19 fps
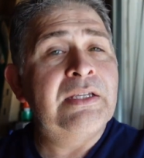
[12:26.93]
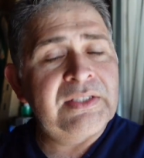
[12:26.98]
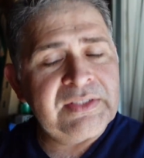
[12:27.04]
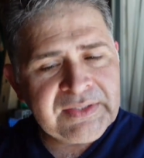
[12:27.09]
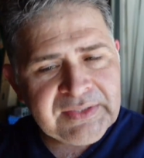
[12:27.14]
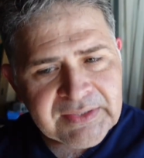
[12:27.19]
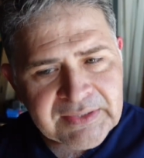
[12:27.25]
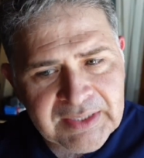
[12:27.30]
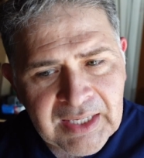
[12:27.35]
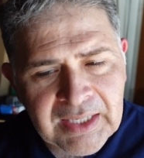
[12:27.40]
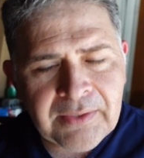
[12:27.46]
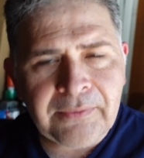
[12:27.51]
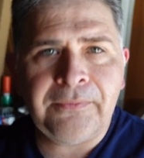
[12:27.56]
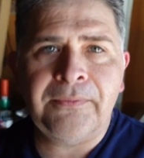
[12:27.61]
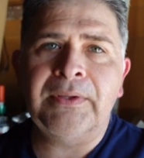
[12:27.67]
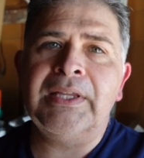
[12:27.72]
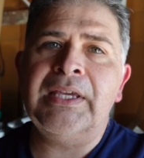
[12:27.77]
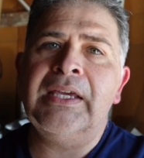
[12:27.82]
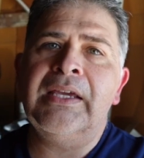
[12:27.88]

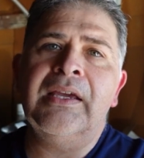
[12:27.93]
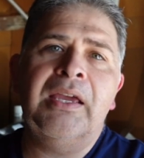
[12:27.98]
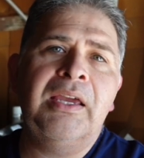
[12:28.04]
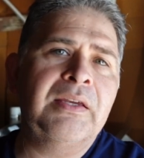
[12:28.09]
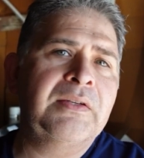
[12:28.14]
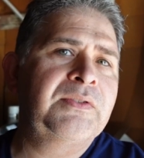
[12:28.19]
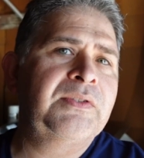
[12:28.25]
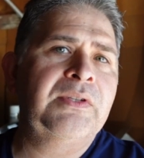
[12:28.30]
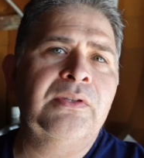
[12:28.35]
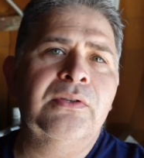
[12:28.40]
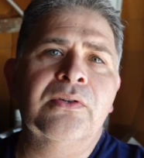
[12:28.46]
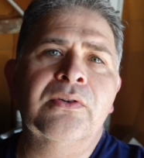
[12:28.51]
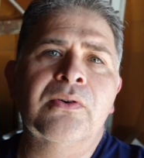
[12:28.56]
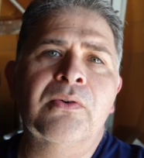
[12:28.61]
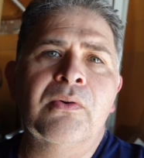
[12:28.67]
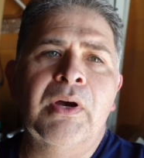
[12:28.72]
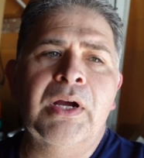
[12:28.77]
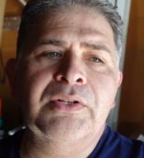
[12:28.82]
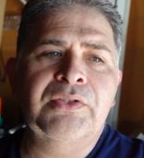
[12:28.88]
safely exit your
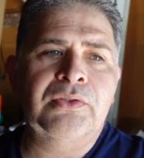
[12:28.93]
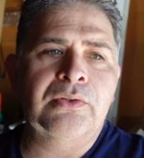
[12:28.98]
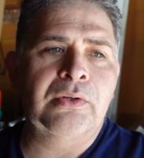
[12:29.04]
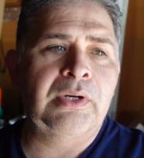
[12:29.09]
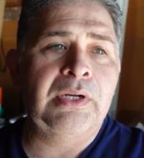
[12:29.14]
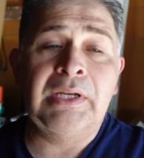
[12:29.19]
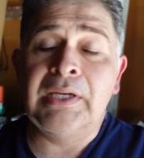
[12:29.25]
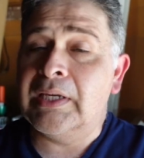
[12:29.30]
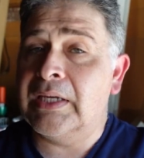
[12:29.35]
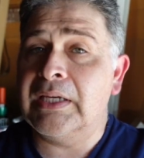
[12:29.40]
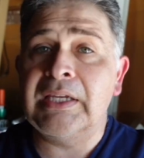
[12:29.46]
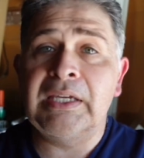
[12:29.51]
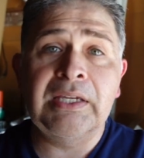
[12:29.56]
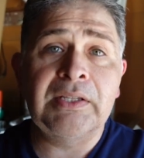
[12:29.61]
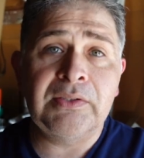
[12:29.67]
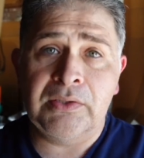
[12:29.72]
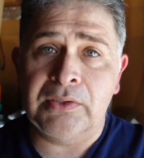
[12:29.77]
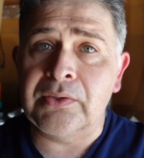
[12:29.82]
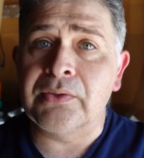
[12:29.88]
garage door and
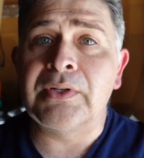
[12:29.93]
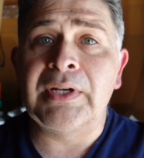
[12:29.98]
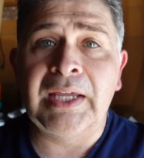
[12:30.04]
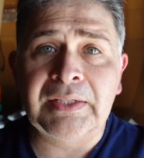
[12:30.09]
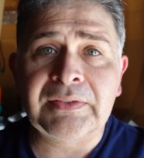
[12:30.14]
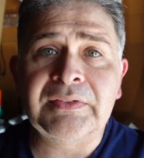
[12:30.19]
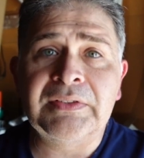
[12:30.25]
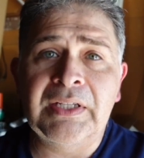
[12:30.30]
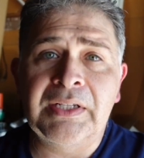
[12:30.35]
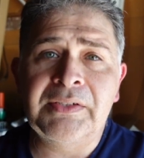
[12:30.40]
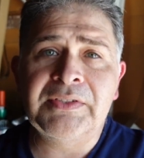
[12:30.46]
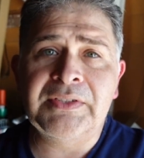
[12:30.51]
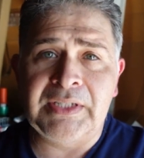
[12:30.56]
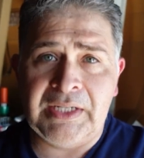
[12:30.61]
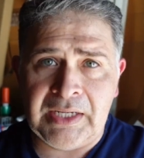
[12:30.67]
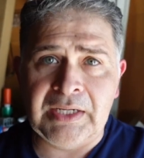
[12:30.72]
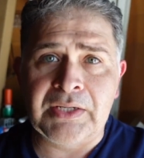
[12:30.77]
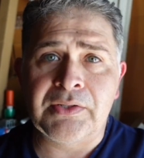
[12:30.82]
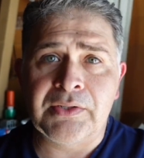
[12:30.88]
get to your next
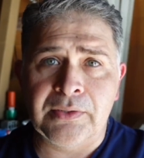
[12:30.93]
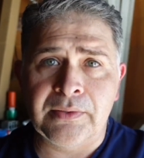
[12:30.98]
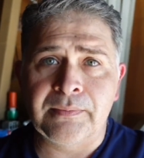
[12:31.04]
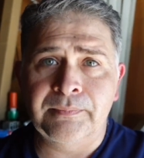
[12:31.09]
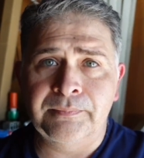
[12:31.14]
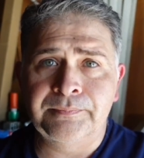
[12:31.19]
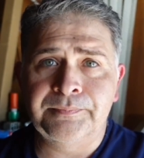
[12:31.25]
destination.